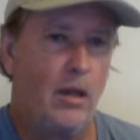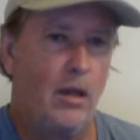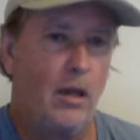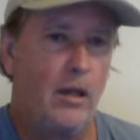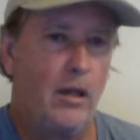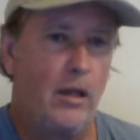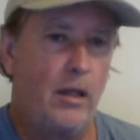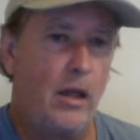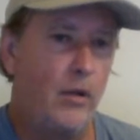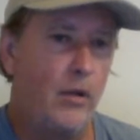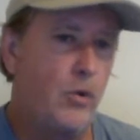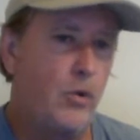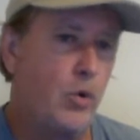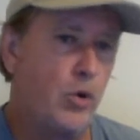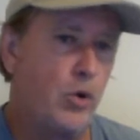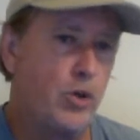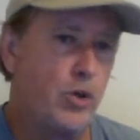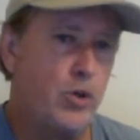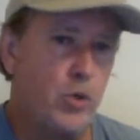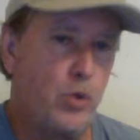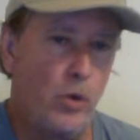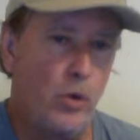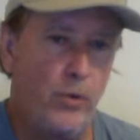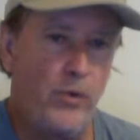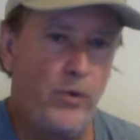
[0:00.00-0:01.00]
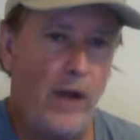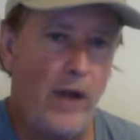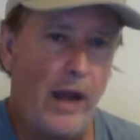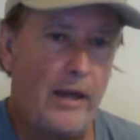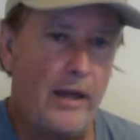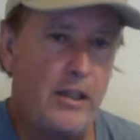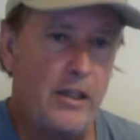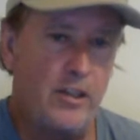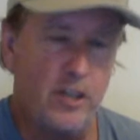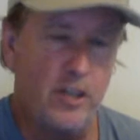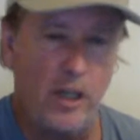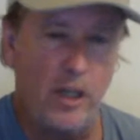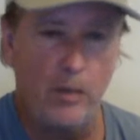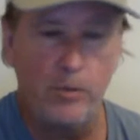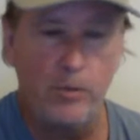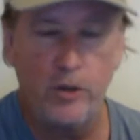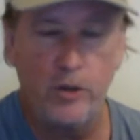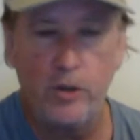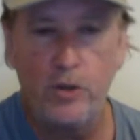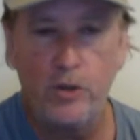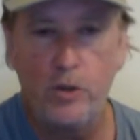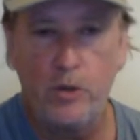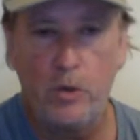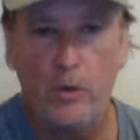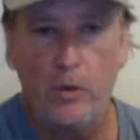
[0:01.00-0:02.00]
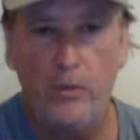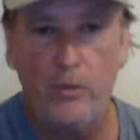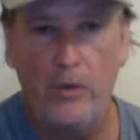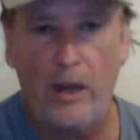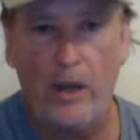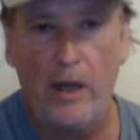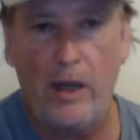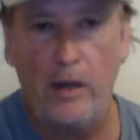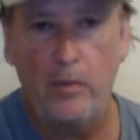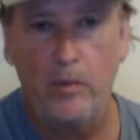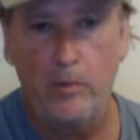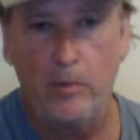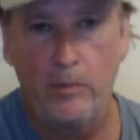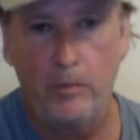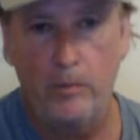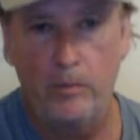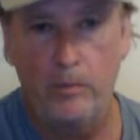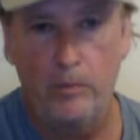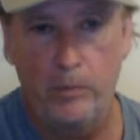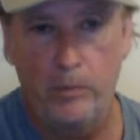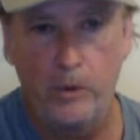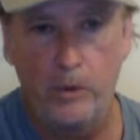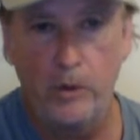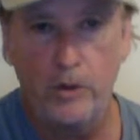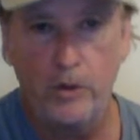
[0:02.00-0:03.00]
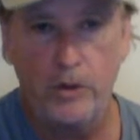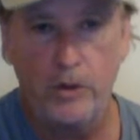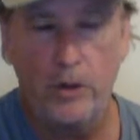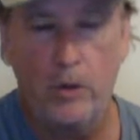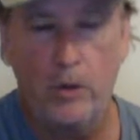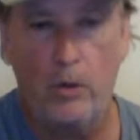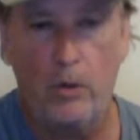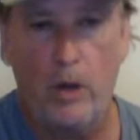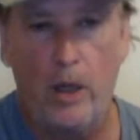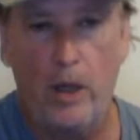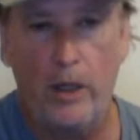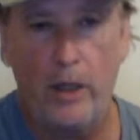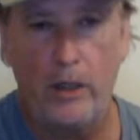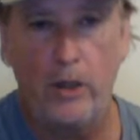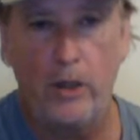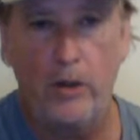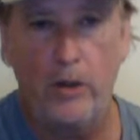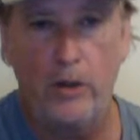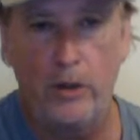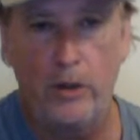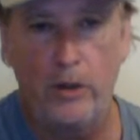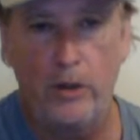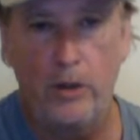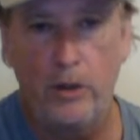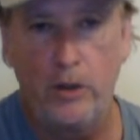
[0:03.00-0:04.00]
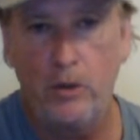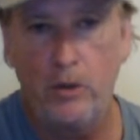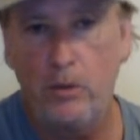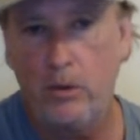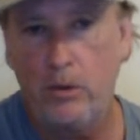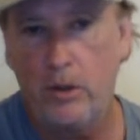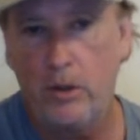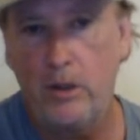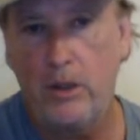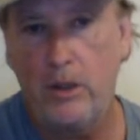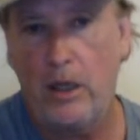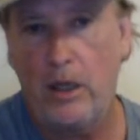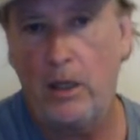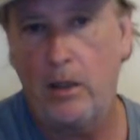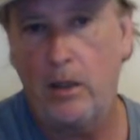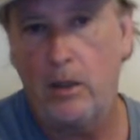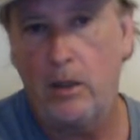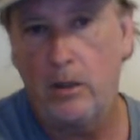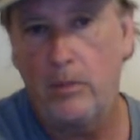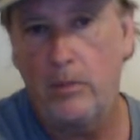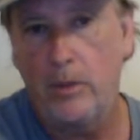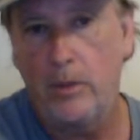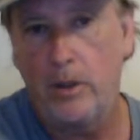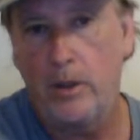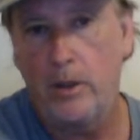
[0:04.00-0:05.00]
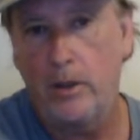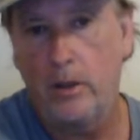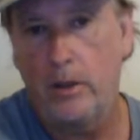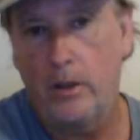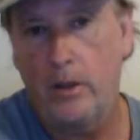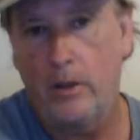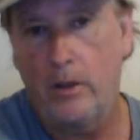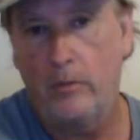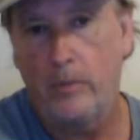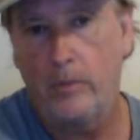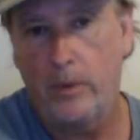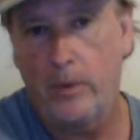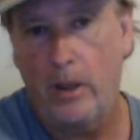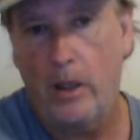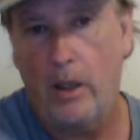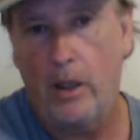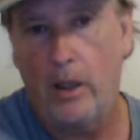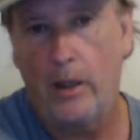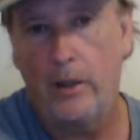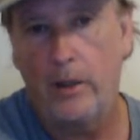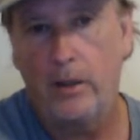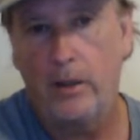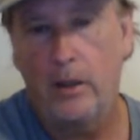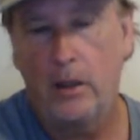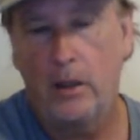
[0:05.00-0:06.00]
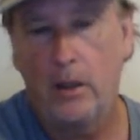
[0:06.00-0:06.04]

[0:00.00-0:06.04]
Now, of course, you'll find exceptions. You'll find books in erotica that do contain a good bit of plot.